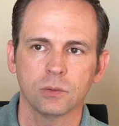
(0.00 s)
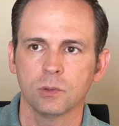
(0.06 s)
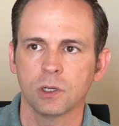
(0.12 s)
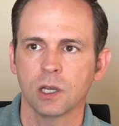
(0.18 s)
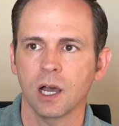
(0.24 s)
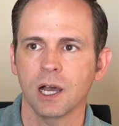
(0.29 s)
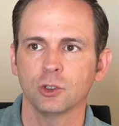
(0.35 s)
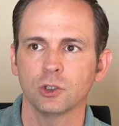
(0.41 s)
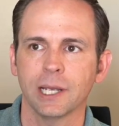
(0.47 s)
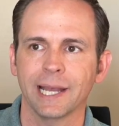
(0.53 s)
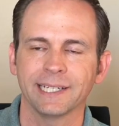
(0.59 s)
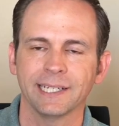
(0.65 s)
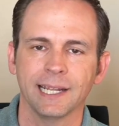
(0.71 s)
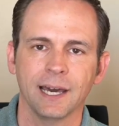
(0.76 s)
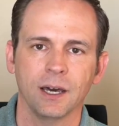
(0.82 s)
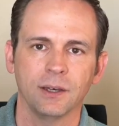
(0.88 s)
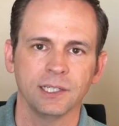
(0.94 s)
contract
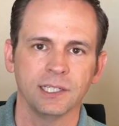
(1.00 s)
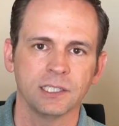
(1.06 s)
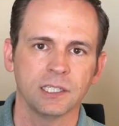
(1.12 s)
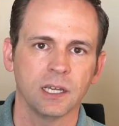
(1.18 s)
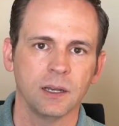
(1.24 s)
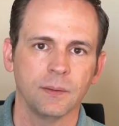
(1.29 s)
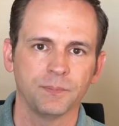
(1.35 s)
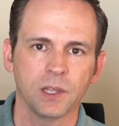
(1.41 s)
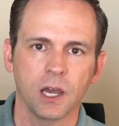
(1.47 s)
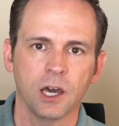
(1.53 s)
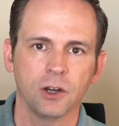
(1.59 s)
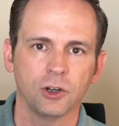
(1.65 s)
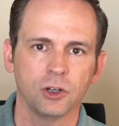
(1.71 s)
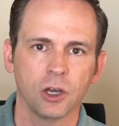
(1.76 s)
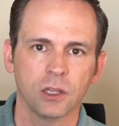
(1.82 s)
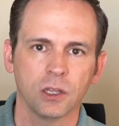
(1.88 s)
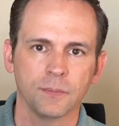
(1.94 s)
it out and it's a
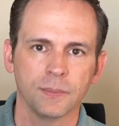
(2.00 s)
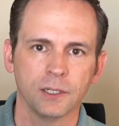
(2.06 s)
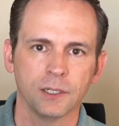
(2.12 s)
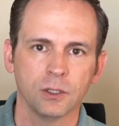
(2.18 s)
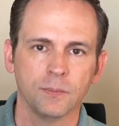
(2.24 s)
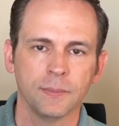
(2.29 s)
$100 bill,